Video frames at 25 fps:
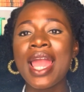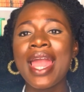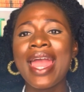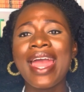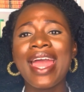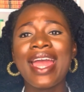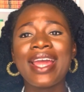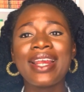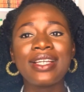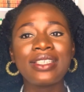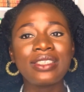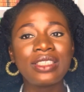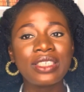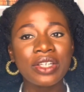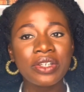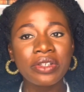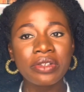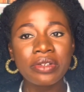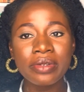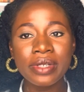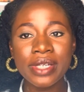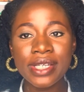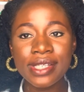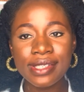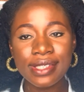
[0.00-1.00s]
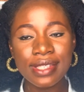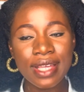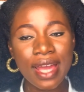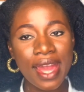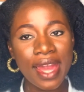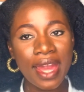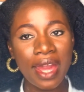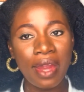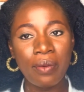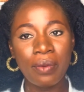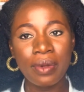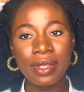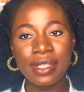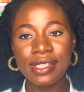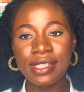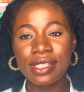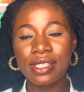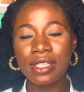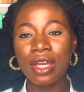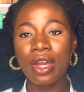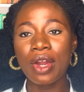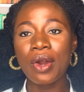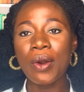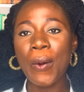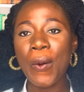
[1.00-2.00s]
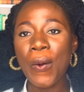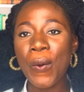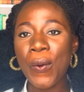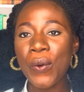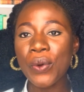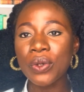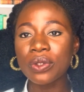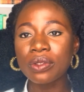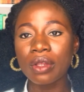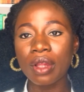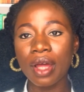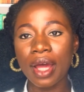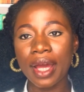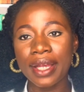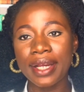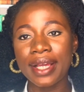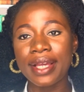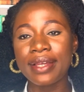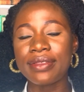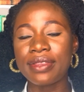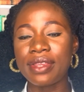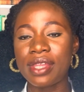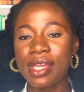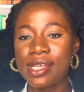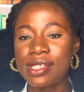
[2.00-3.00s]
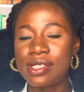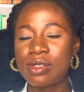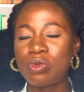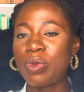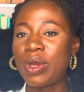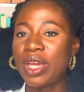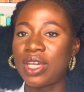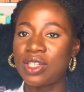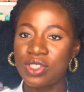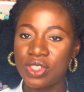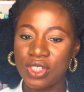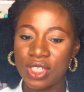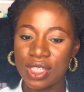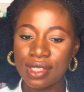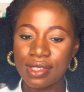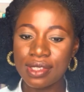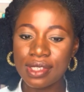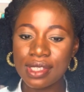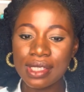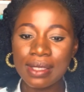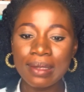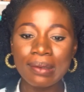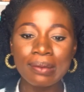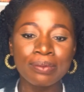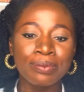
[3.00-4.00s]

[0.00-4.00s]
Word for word: and it decreased the A one C a whole lot in these patients.